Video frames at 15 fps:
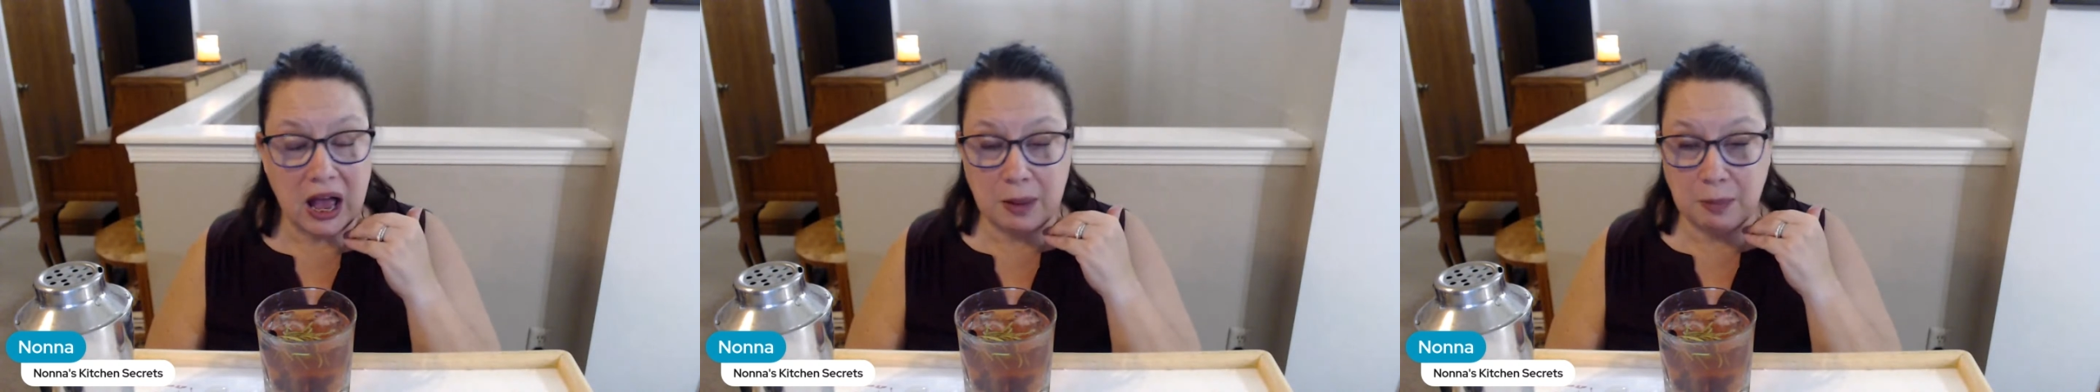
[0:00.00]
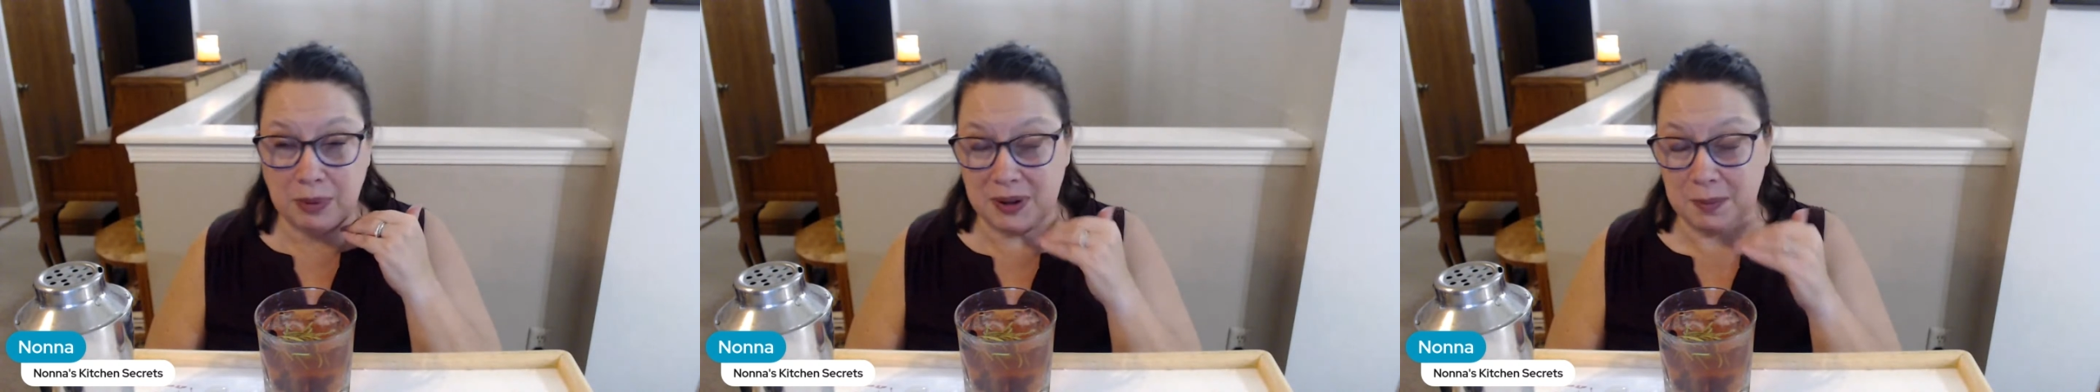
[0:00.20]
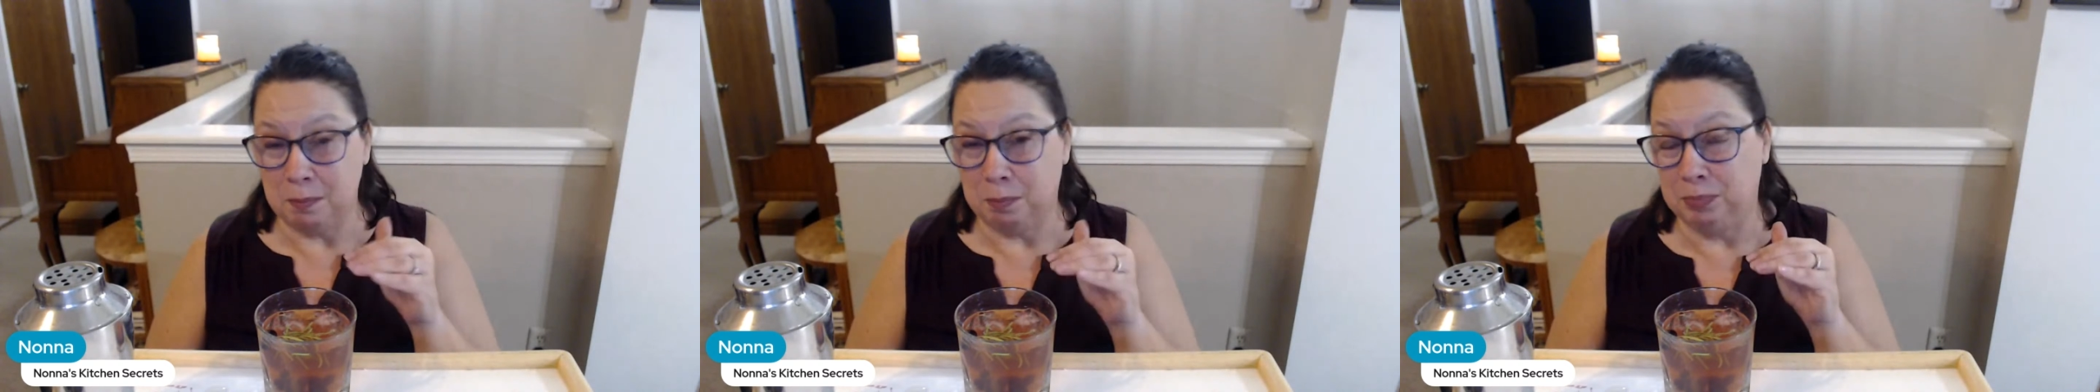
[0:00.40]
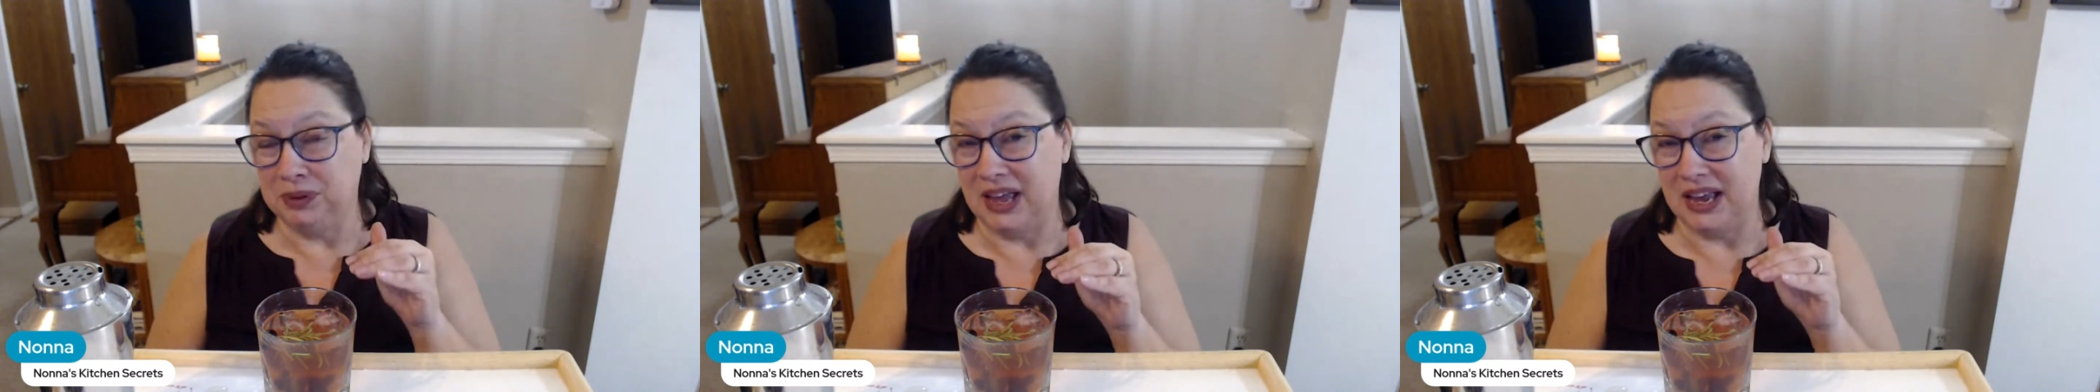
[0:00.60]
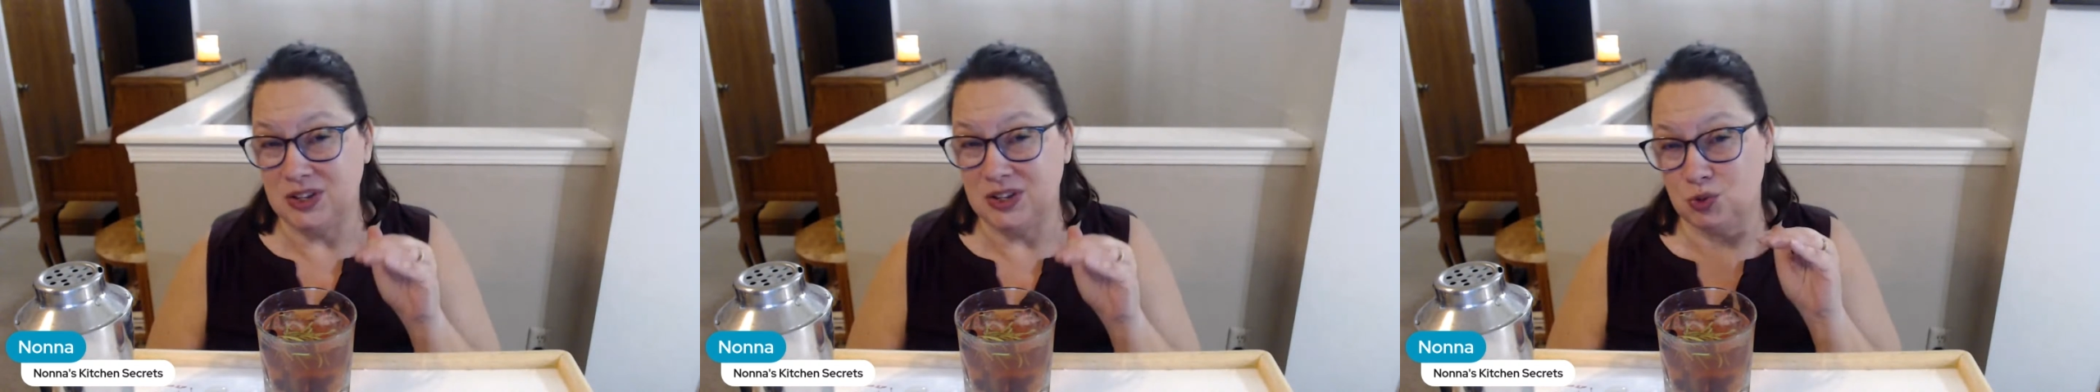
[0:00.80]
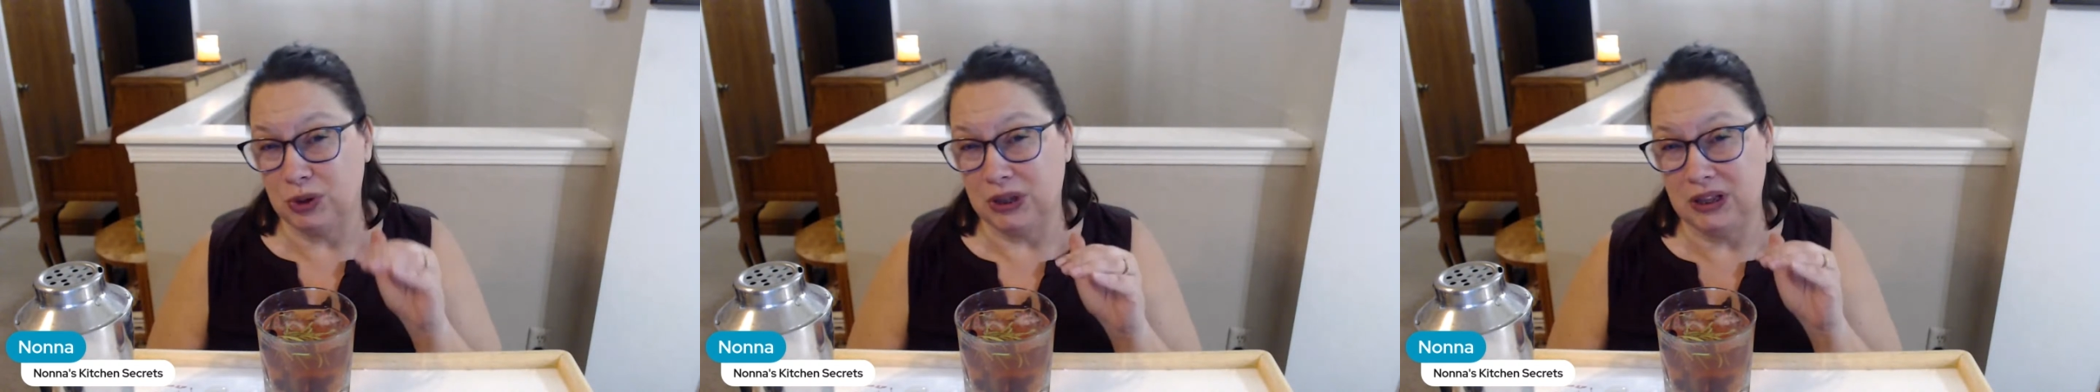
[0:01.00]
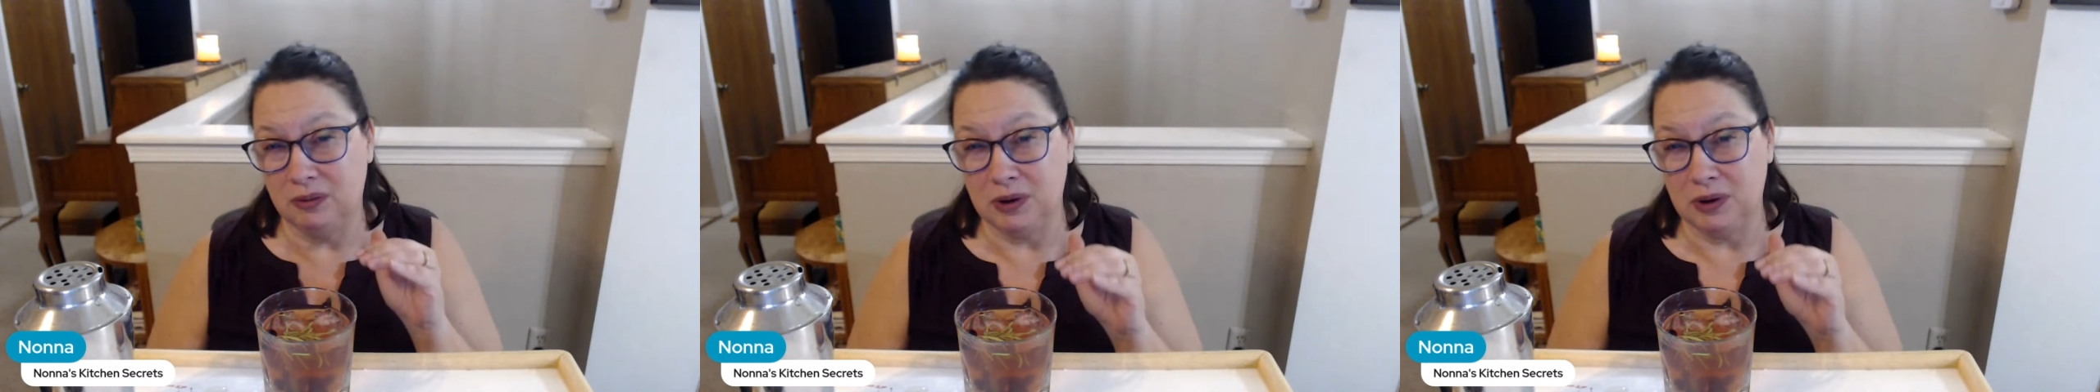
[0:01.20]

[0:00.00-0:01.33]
but it blends really,